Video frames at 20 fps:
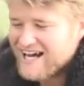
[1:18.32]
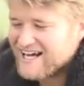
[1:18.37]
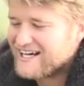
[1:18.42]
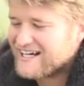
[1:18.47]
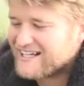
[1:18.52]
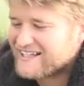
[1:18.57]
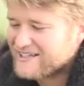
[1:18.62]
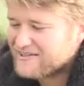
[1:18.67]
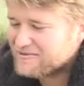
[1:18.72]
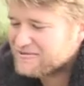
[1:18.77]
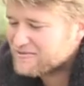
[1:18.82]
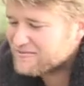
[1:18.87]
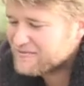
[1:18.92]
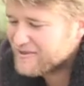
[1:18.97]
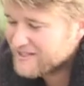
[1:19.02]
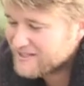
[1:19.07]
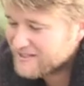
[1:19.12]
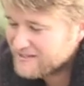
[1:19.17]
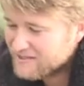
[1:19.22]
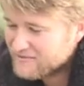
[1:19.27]
and they will
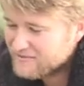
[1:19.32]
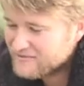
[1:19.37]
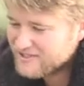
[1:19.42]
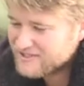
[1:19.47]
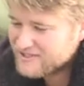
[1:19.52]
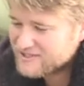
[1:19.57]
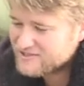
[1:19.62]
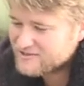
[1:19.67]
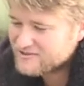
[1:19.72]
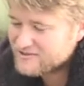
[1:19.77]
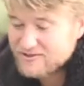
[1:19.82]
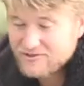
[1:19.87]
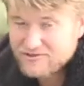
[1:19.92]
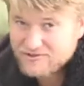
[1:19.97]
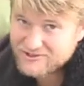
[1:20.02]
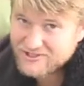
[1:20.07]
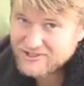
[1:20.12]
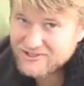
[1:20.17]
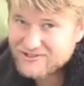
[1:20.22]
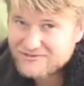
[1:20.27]
make a lovely addition to the
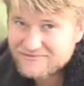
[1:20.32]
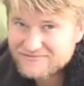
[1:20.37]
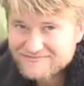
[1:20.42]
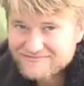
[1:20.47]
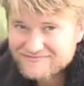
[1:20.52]
risotto.